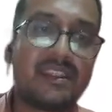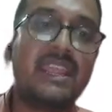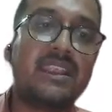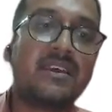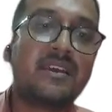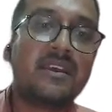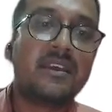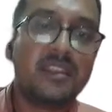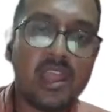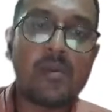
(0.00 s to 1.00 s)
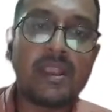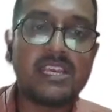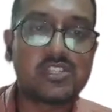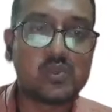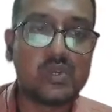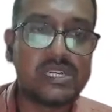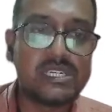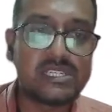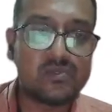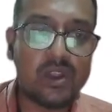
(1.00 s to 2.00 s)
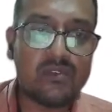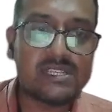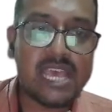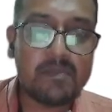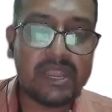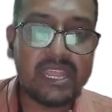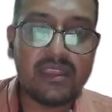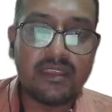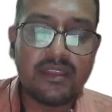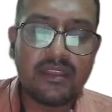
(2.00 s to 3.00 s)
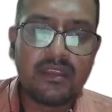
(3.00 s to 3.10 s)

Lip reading: Right? Now, my dear students, what was happening?